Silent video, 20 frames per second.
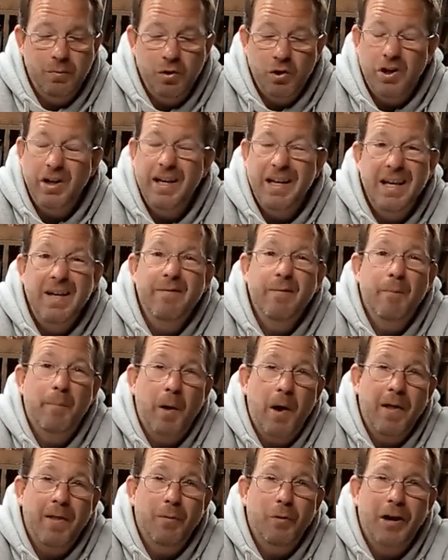You could even
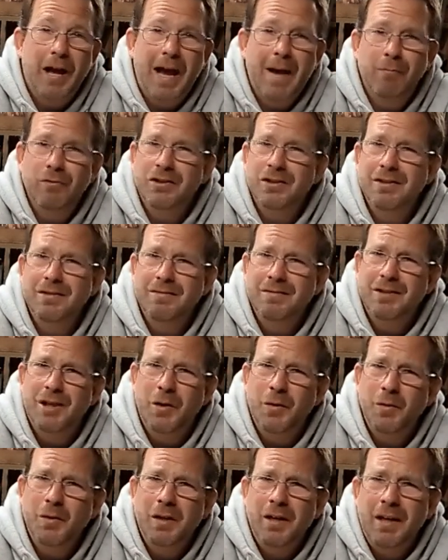buy them on Amazon,
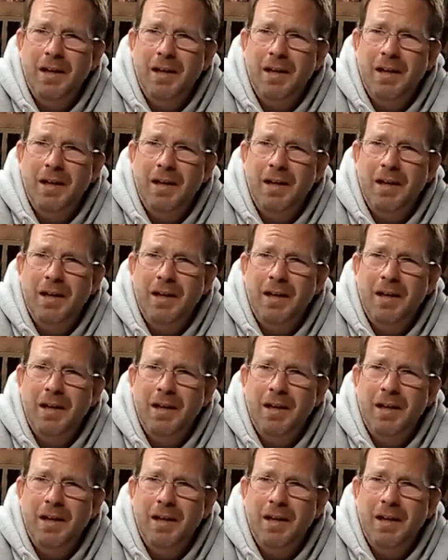though